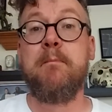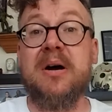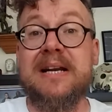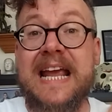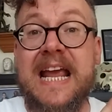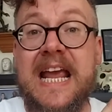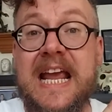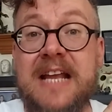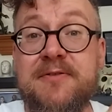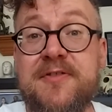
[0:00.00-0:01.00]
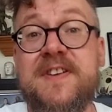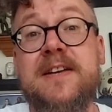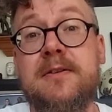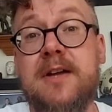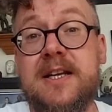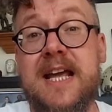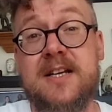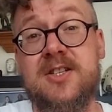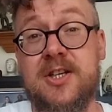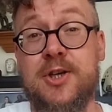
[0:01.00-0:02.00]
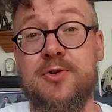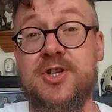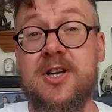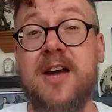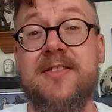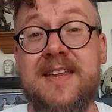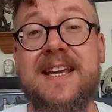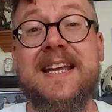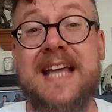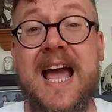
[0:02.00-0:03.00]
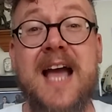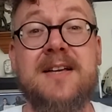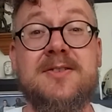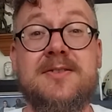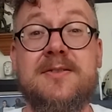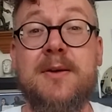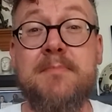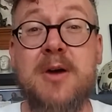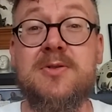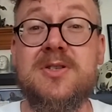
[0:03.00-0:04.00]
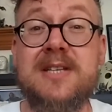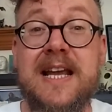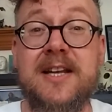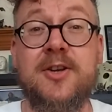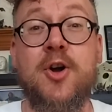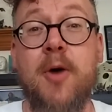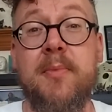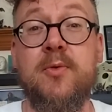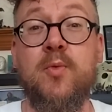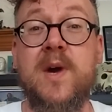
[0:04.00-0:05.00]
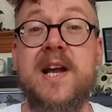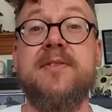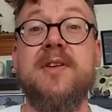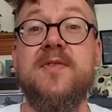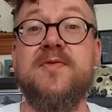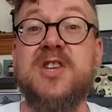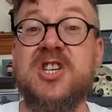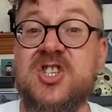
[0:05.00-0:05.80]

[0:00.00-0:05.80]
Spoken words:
But in feel and execution, I think it has the most in common with The